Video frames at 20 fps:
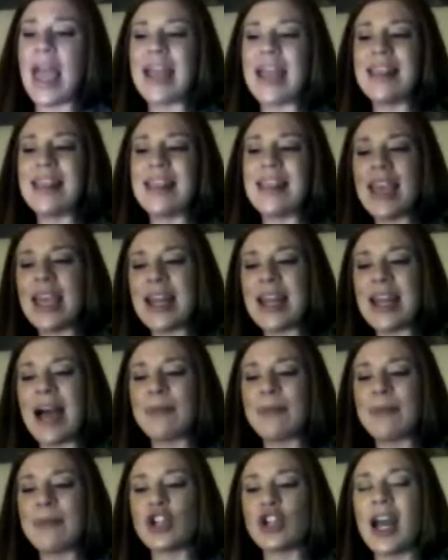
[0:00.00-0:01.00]
then
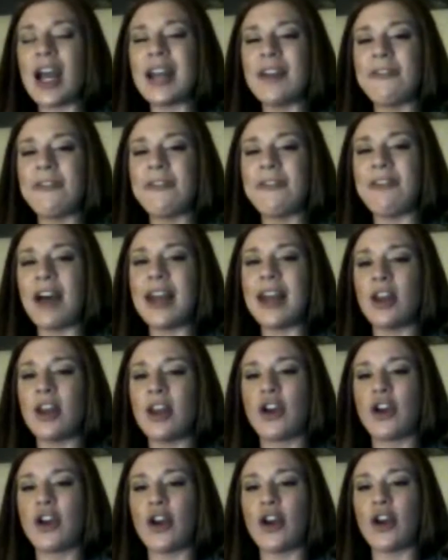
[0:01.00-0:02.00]
I'm trying to find a
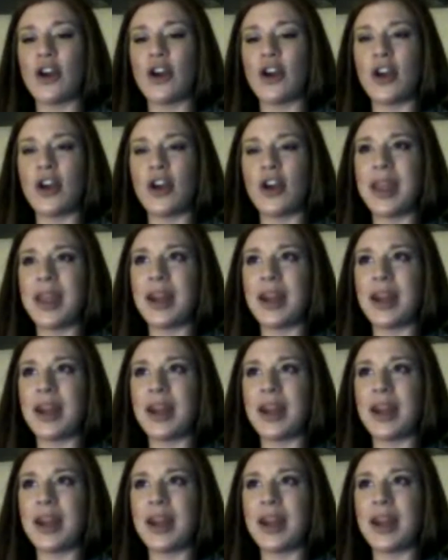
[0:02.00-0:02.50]
good